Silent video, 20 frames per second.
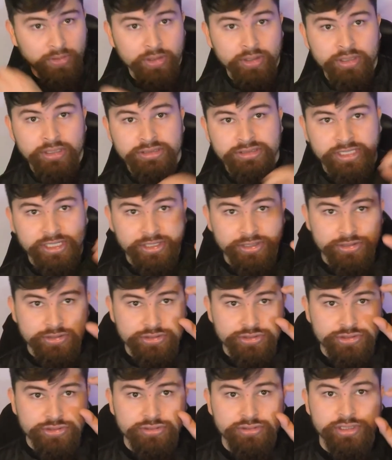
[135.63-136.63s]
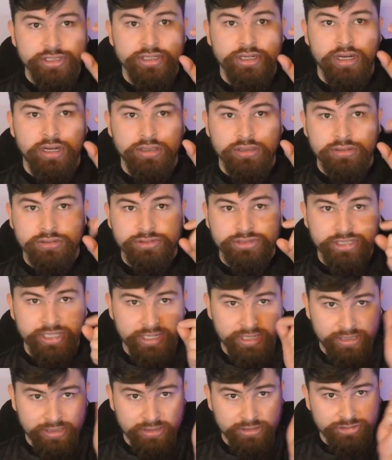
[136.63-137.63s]
taking your shooting goggles
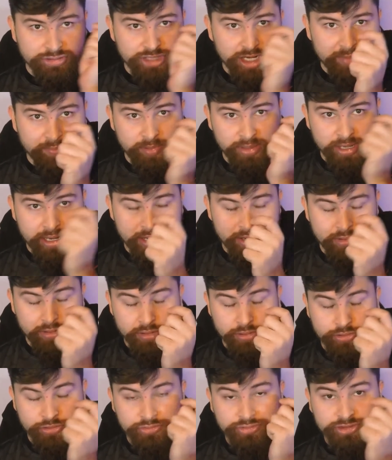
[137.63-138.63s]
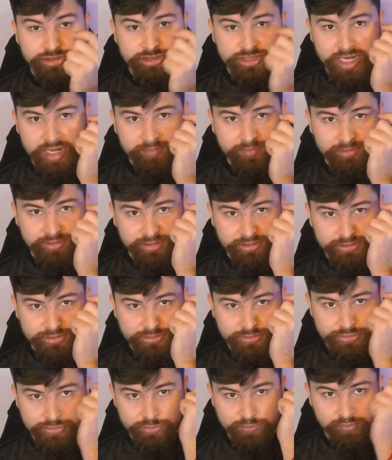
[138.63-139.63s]
and chapping out, or using chapstick
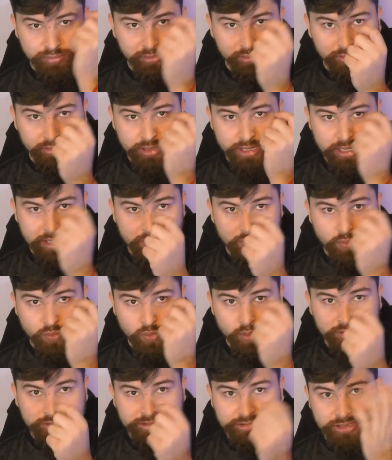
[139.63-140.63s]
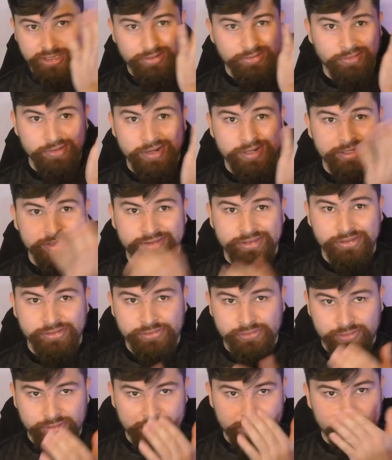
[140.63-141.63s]
to blur out one side, or anything
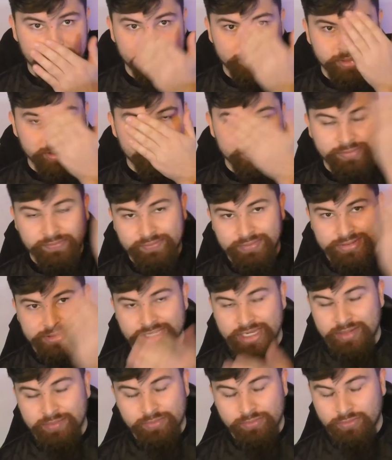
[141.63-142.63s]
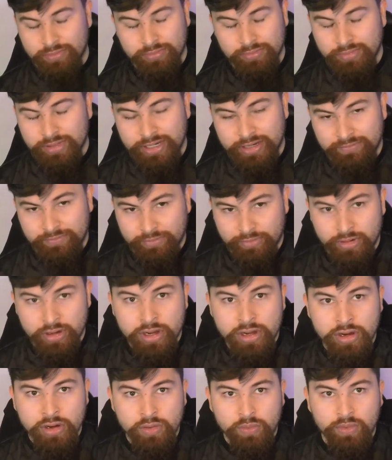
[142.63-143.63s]
you get, maybe even tape, whatever
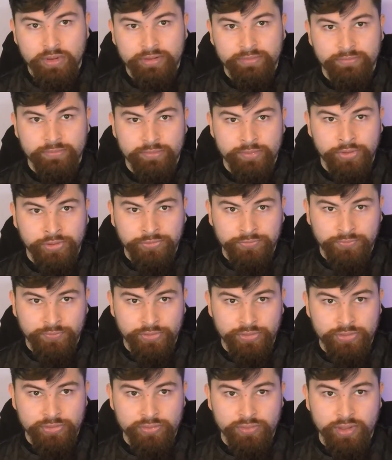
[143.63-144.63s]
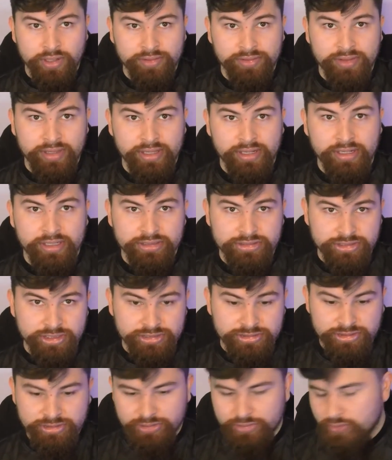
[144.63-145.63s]
works for you, and then
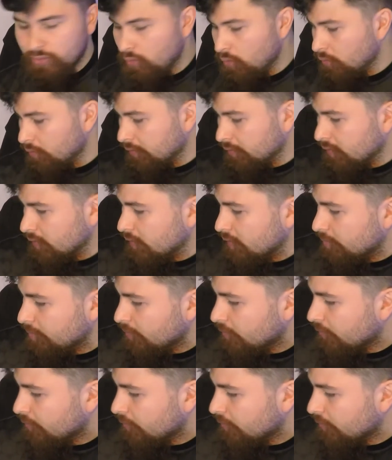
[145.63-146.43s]
adjusting accordingly. Let me go ahead